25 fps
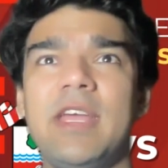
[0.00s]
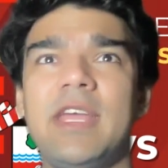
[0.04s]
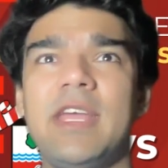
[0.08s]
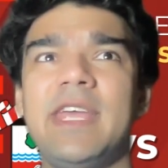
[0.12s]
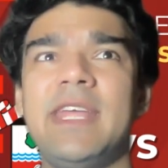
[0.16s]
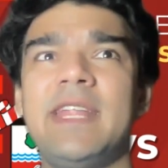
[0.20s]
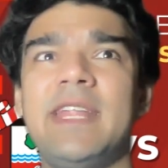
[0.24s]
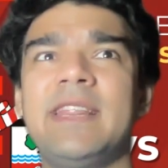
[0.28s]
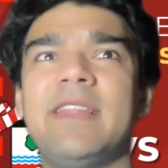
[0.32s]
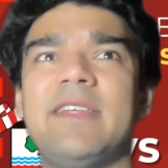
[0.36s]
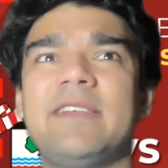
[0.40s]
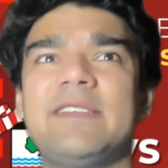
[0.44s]

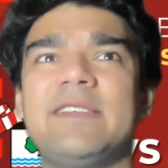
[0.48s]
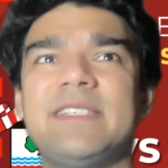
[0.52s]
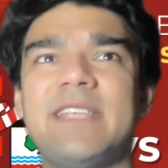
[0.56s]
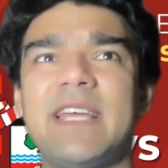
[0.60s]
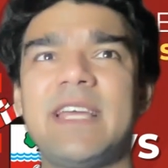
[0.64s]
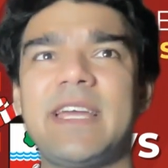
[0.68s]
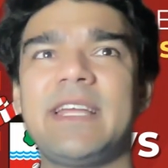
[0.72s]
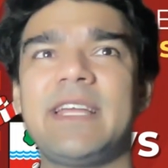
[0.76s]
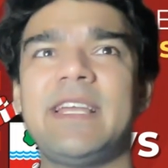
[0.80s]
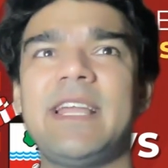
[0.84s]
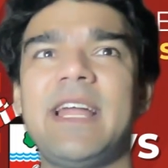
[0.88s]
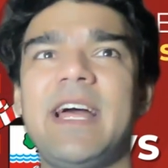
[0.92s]
in the
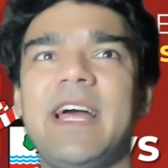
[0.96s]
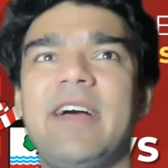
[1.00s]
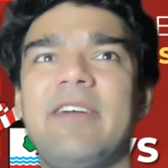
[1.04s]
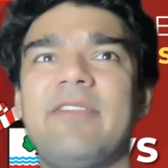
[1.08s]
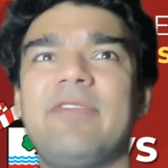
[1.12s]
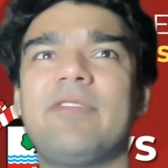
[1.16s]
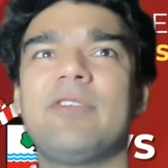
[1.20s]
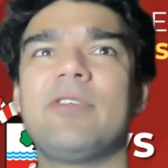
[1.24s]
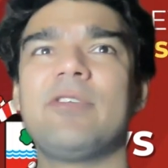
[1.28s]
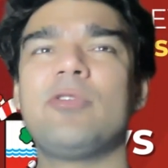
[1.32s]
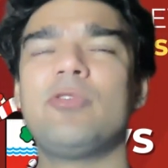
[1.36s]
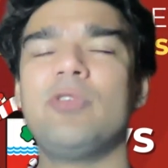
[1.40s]
second
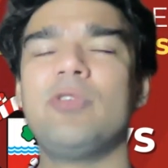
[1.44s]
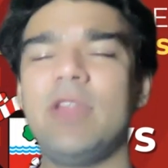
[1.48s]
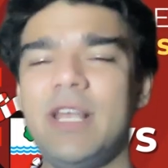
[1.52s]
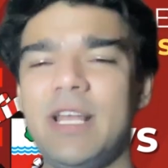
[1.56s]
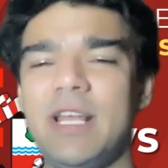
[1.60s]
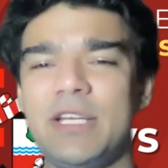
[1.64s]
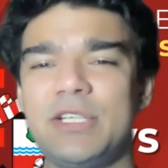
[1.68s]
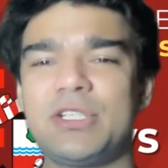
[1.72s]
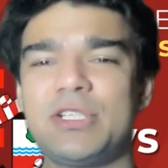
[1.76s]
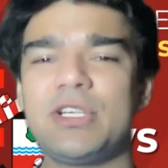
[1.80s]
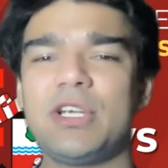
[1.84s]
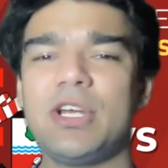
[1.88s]
half.
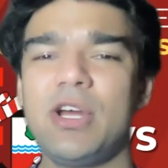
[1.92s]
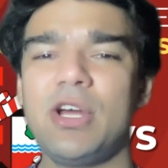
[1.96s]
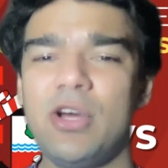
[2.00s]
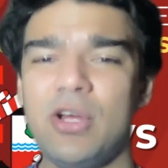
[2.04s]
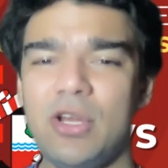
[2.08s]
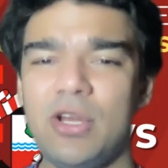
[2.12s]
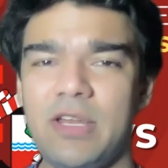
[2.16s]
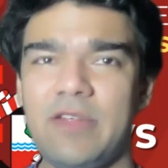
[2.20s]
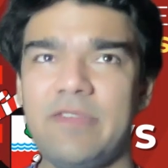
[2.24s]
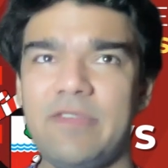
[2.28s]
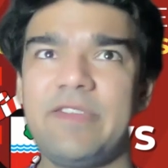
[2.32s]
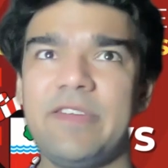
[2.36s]
Grealish
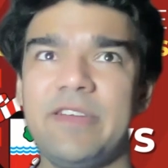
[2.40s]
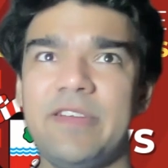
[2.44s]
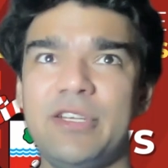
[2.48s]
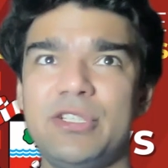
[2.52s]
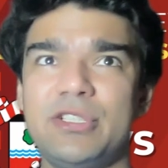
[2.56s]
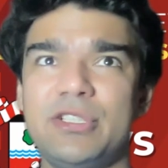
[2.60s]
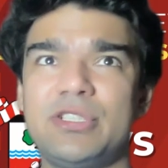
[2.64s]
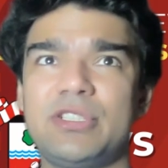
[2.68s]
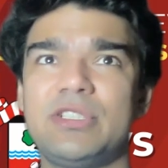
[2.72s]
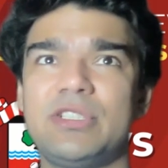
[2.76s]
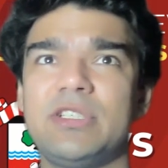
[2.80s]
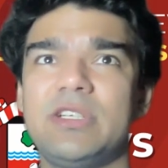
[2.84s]
early
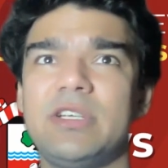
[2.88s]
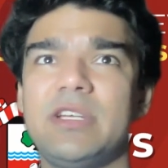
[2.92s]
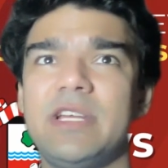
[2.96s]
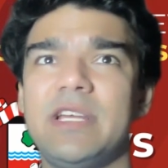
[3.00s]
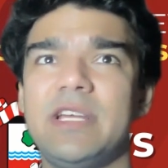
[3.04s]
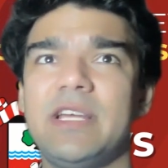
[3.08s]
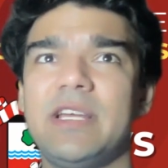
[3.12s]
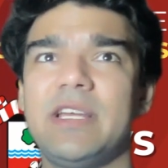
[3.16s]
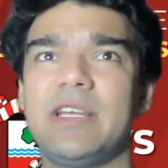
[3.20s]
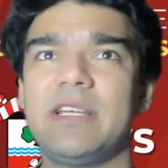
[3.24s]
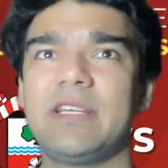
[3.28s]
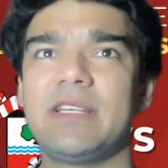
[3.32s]
finish
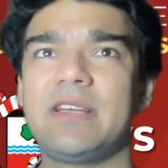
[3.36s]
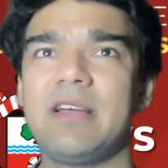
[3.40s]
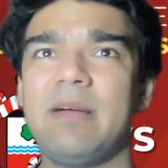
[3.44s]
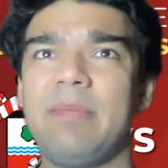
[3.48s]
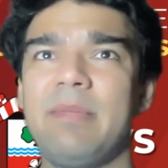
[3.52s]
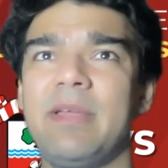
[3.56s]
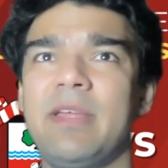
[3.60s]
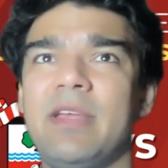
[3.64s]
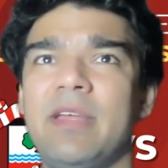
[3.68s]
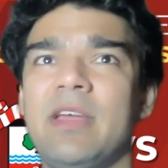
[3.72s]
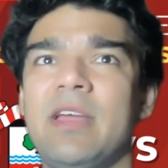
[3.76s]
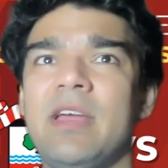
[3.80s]

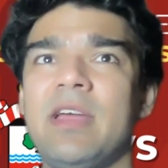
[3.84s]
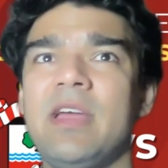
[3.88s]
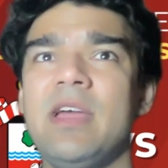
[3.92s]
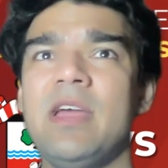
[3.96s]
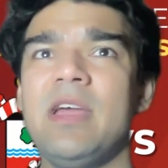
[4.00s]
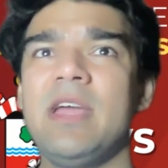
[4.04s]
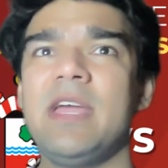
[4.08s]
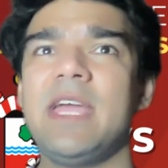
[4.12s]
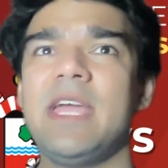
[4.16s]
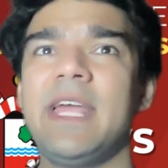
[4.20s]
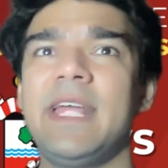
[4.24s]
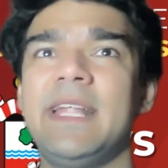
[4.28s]
coming
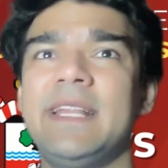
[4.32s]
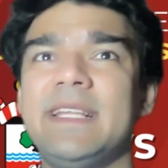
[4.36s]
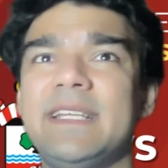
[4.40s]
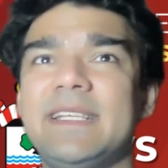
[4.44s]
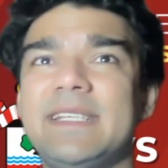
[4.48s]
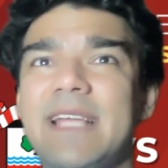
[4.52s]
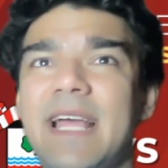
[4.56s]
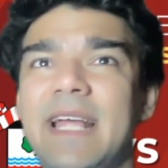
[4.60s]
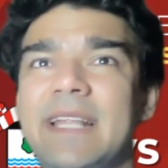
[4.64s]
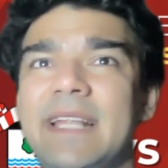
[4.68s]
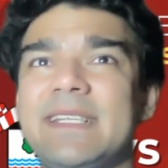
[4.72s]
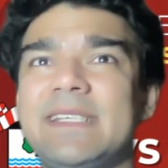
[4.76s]

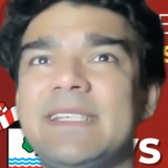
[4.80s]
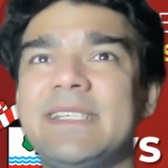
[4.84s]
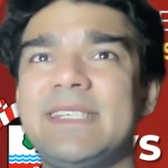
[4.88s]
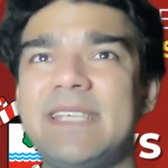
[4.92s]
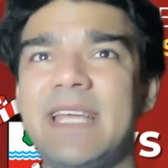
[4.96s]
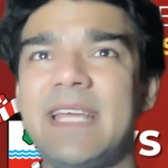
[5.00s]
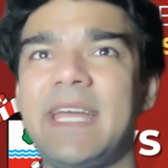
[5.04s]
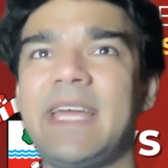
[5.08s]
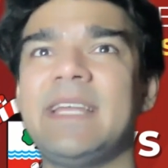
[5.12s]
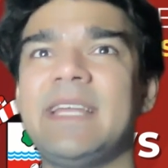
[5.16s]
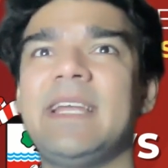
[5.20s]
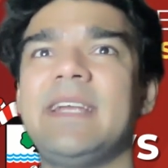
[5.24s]
at the
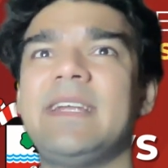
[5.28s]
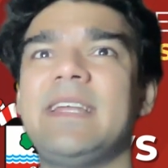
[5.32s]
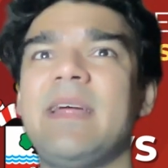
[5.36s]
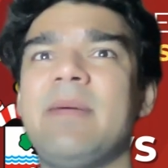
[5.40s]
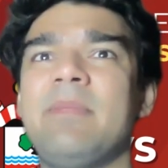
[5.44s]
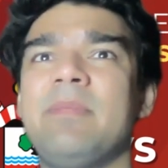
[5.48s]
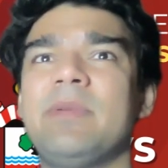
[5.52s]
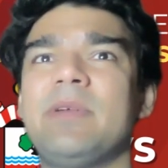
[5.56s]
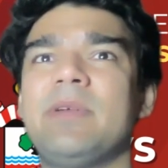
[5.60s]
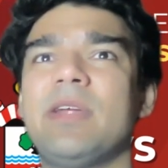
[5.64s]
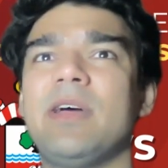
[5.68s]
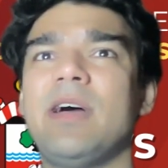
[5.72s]
second
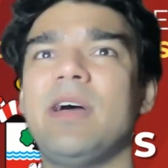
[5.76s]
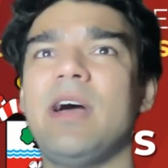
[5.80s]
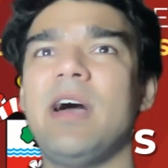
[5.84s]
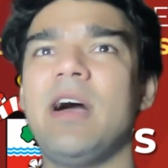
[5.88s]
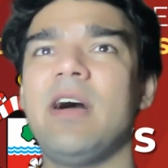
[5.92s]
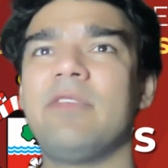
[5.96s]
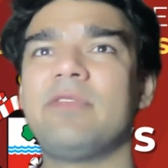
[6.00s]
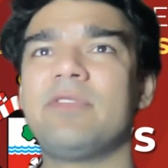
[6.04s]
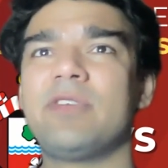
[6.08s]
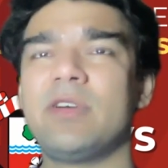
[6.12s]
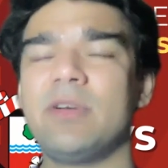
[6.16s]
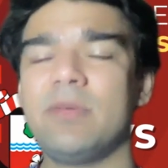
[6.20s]
attempt
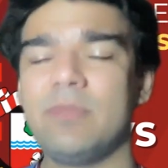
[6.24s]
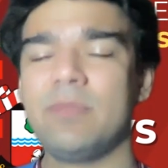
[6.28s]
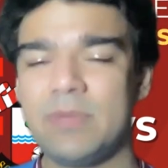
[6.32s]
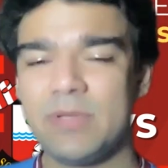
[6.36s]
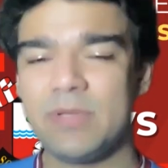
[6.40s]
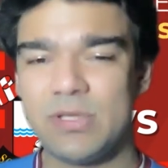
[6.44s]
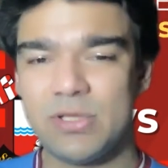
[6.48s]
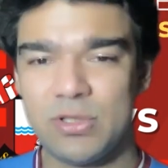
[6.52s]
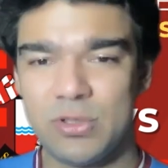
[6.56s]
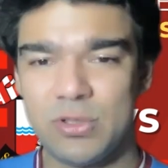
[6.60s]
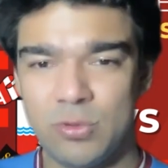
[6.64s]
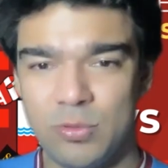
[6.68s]
after
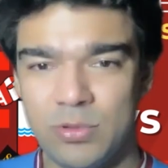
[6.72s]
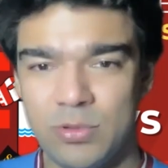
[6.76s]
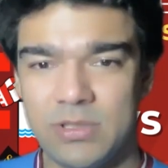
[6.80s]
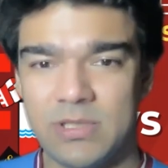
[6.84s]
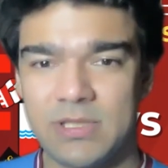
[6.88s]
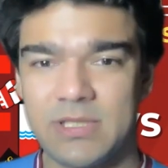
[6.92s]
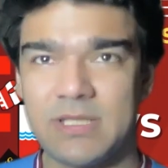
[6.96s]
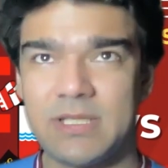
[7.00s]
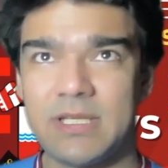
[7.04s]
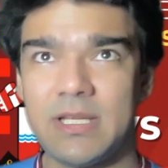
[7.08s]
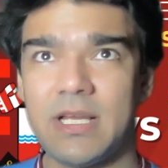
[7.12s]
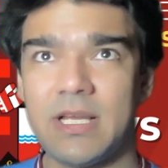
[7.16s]
Bazunu